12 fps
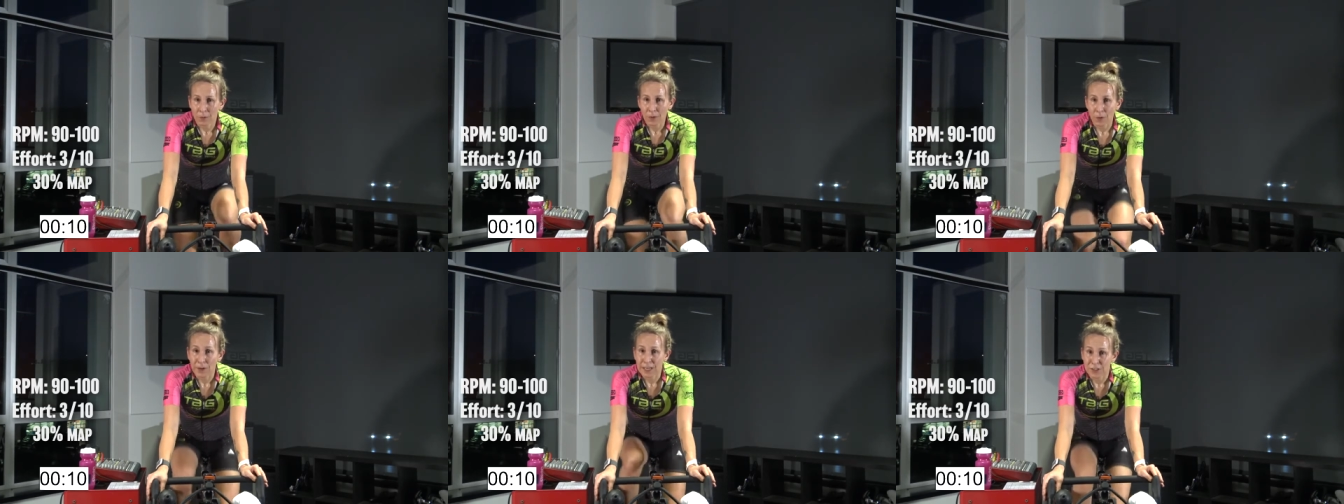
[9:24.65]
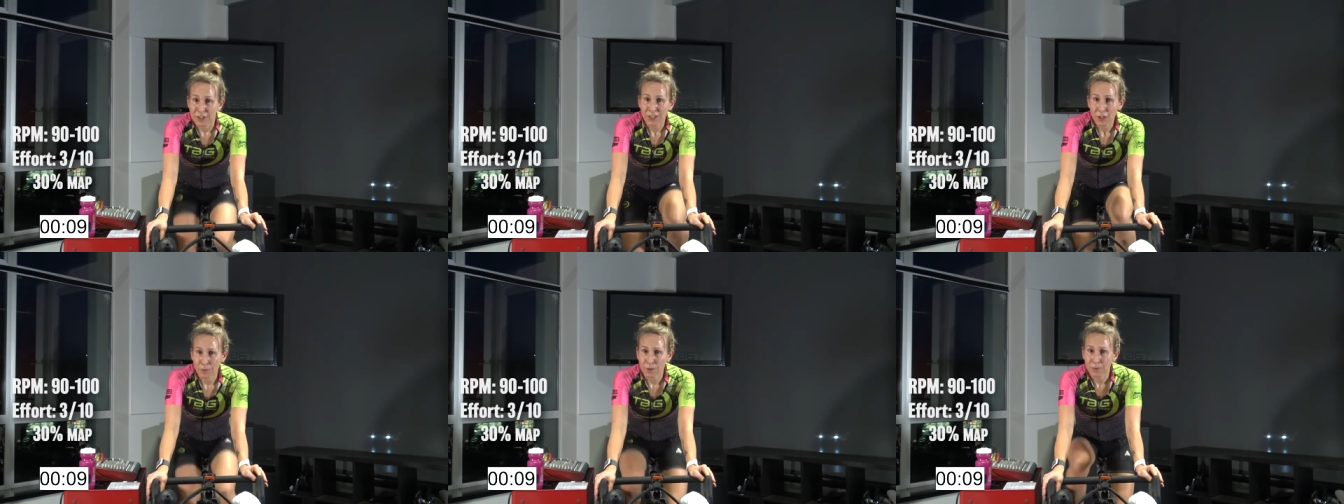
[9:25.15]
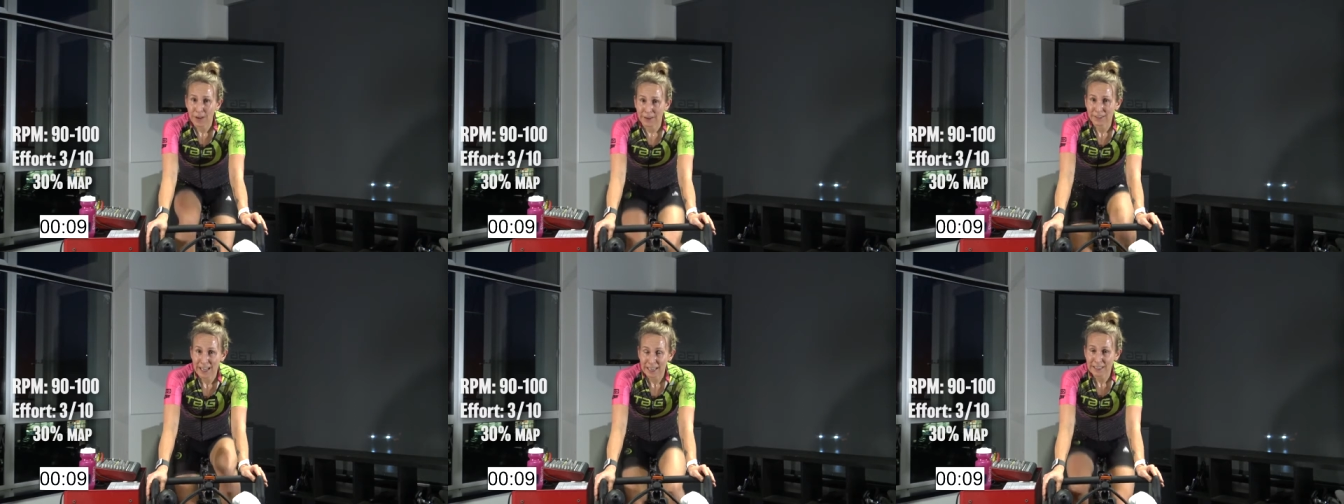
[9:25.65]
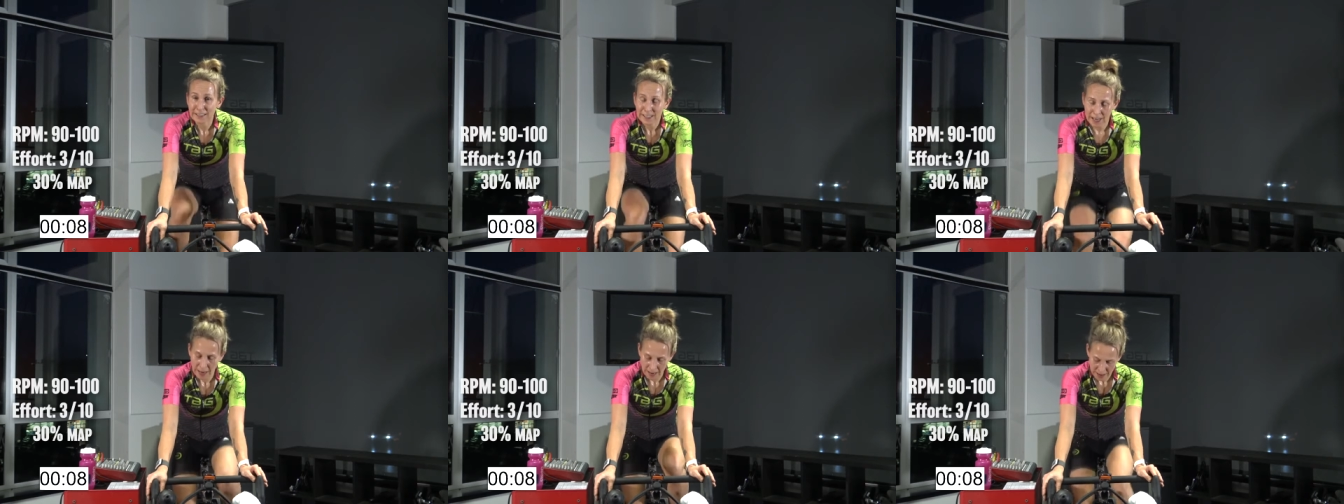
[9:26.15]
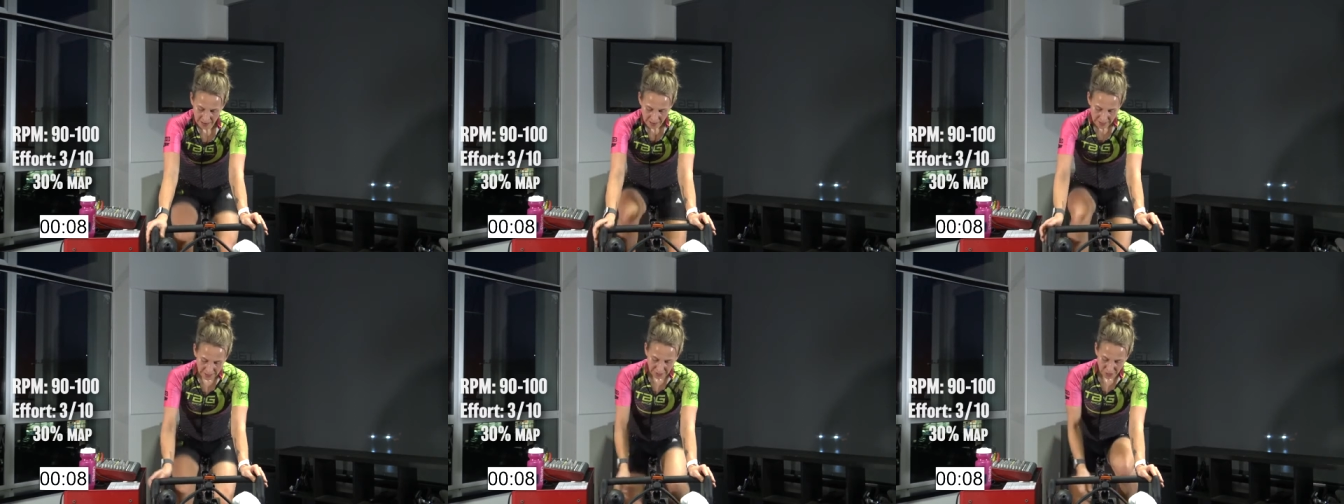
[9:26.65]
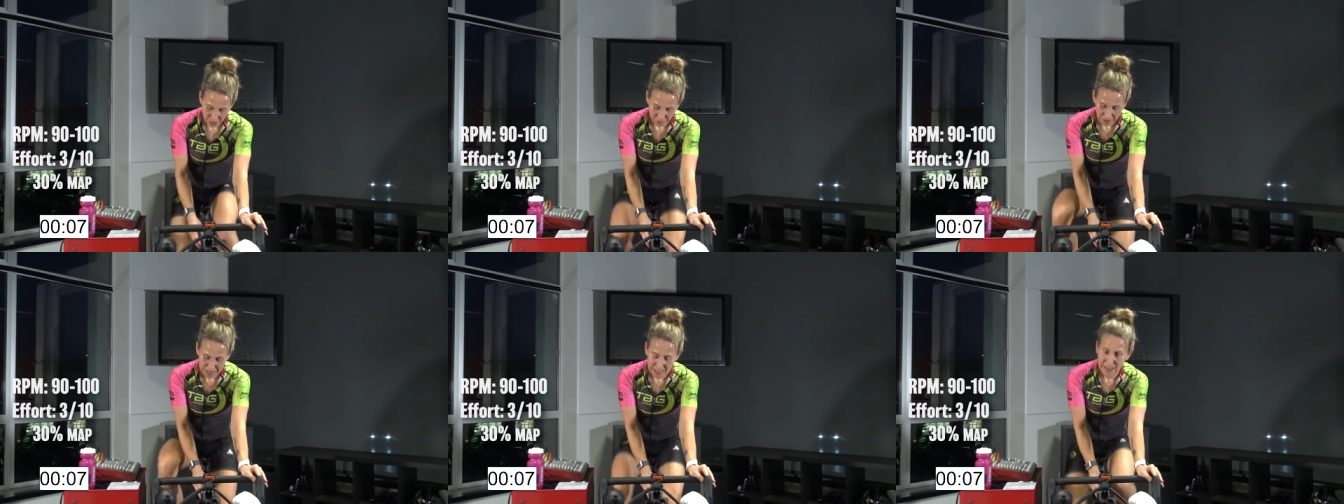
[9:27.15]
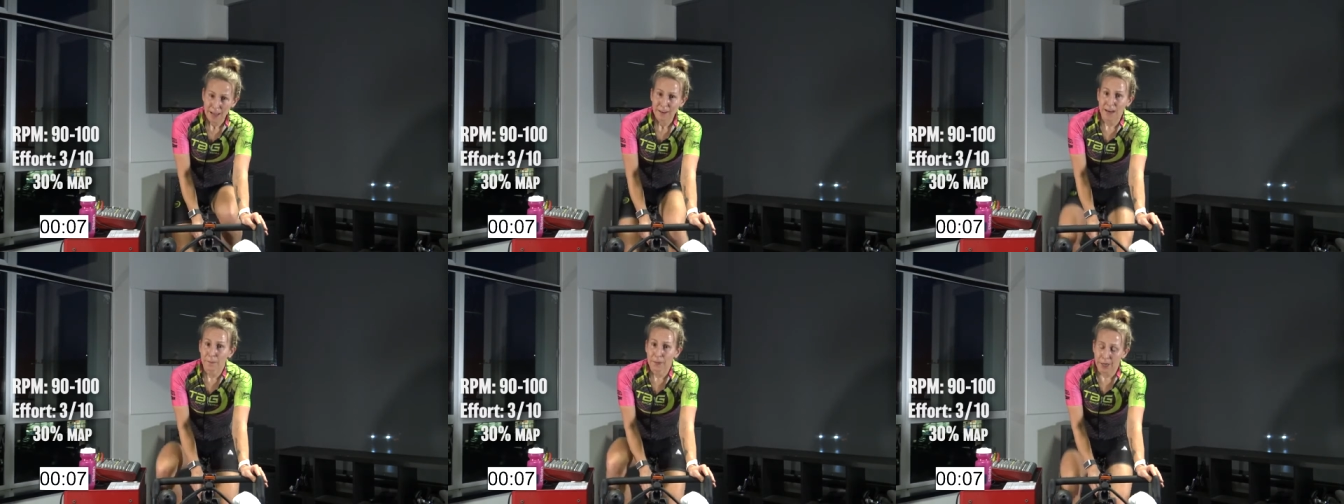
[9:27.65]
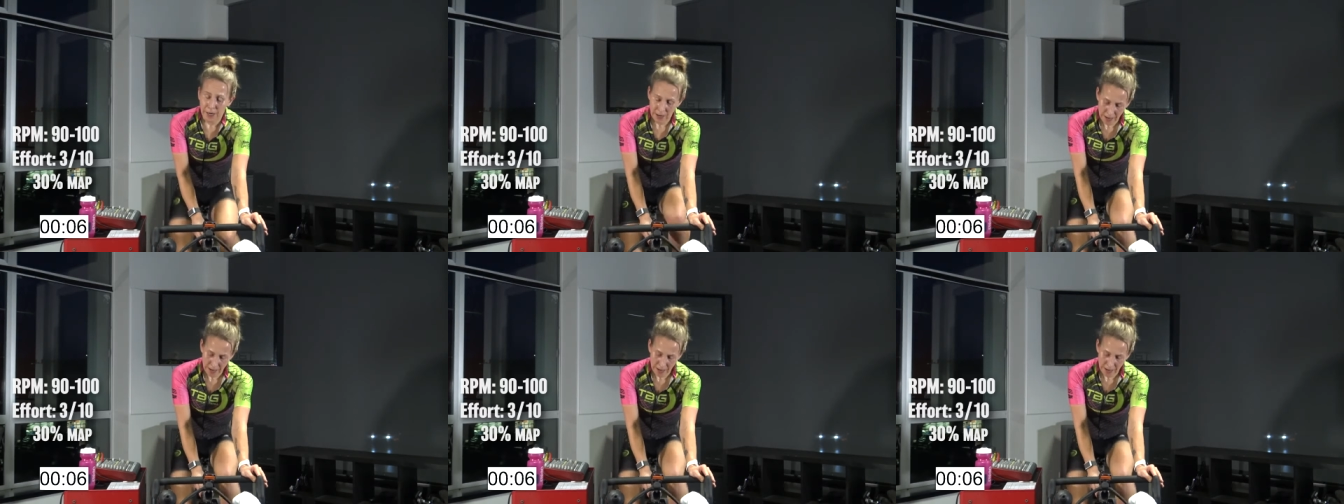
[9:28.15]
We're going in just over 5 seconds. Start finding that number.